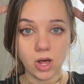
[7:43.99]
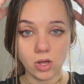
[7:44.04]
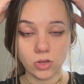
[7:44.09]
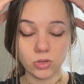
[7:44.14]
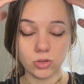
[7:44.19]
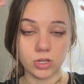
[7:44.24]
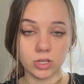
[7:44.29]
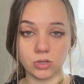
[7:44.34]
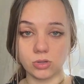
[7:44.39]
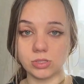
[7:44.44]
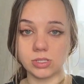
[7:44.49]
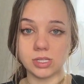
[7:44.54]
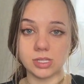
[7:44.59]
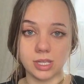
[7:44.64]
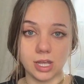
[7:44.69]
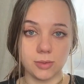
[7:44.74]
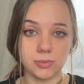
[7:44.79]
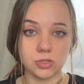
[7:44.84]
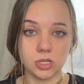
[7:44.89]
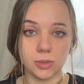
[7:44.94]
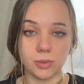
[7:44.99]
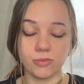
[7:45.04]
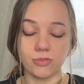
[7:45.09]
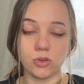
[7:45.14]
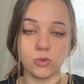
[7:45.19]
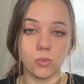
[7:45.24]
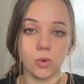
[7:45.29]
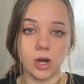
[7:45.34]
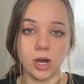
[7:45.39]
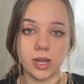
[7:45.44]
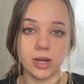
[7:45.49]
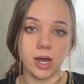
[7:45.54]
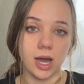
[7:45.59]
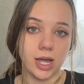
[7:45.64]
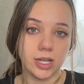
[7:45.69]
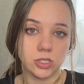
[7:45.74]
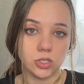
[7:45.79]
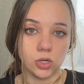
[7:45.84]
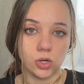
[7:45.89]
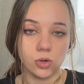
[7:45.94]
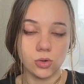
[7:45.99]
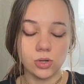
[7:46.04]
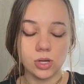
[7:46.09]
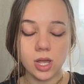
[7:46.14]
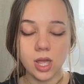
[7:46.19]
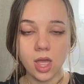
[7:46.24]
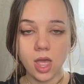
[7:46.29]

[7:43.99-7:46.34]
You can use a scalp scrub if you want. I don't.